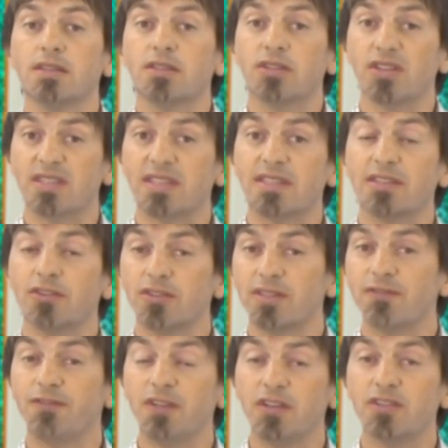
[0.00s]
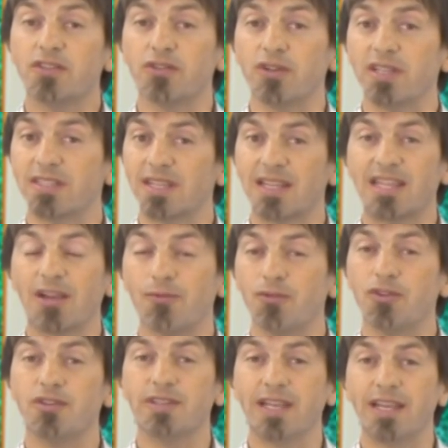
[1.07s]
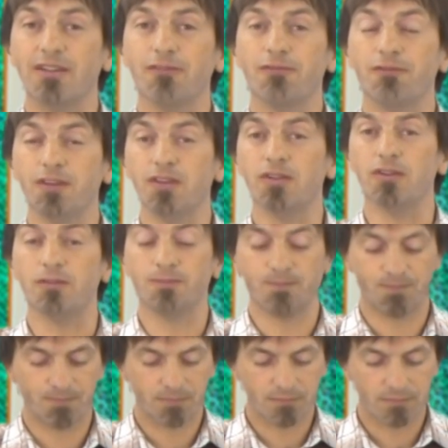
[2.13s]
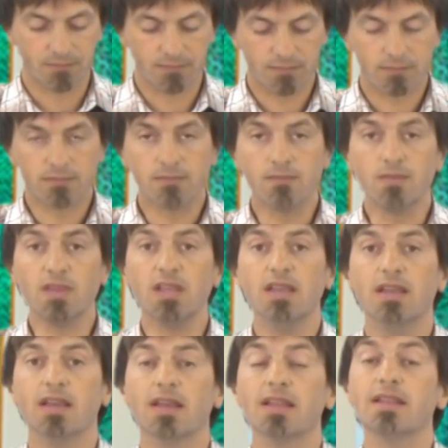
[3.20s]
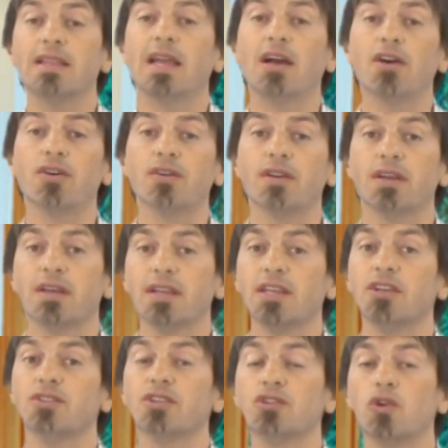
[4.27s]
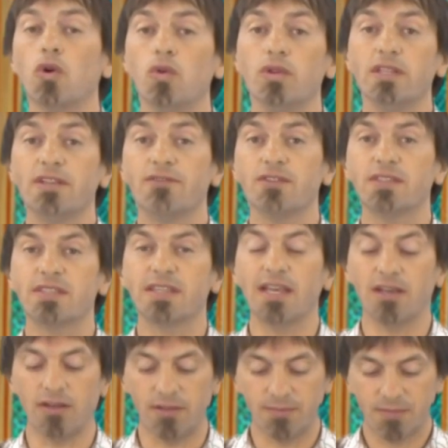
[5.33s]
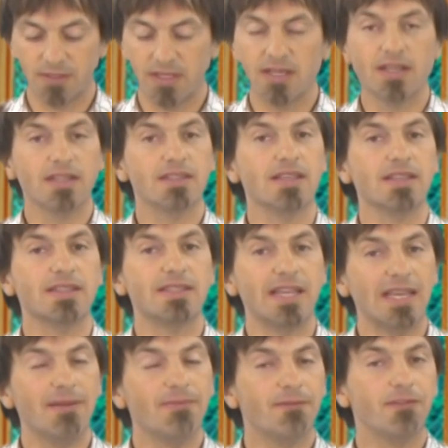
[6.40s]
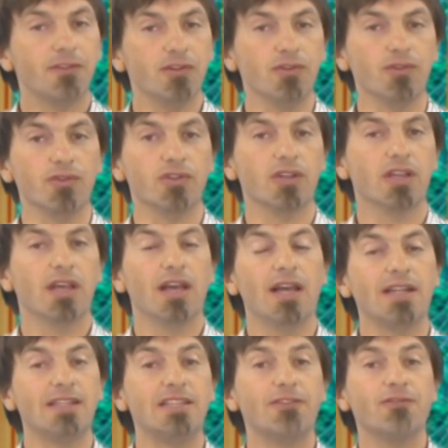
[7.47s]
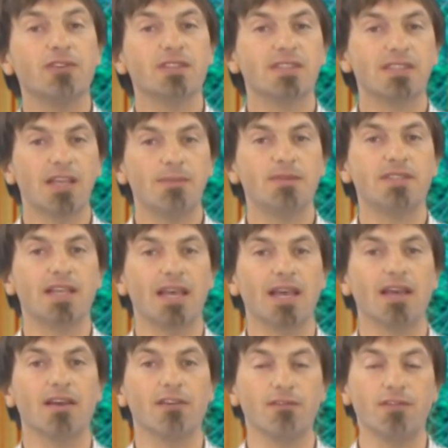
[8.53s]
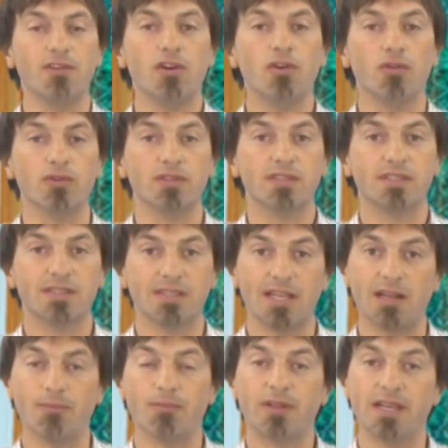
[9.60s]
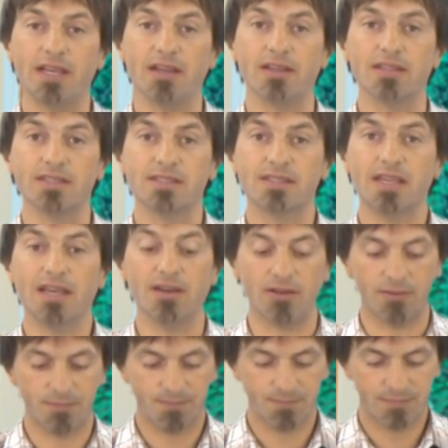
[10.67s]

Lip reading: So it's a certain feel to it. It's got that real native feel. Now, here's a totally different scale. The same flute, a different subset of notes that I'm playing on this scale,